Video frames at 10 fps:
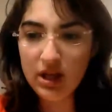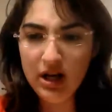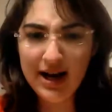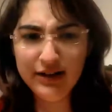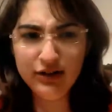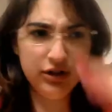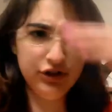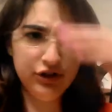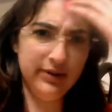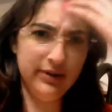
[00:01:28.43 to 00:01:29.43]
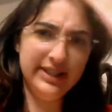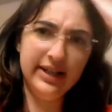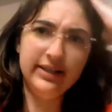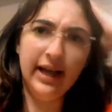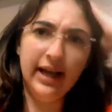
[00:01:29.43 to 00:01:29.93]
I started showing
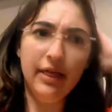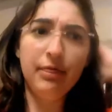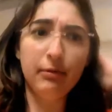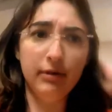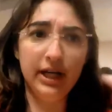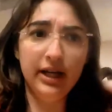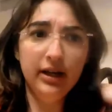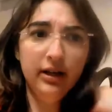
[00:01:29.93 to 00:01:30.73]
tics at 3,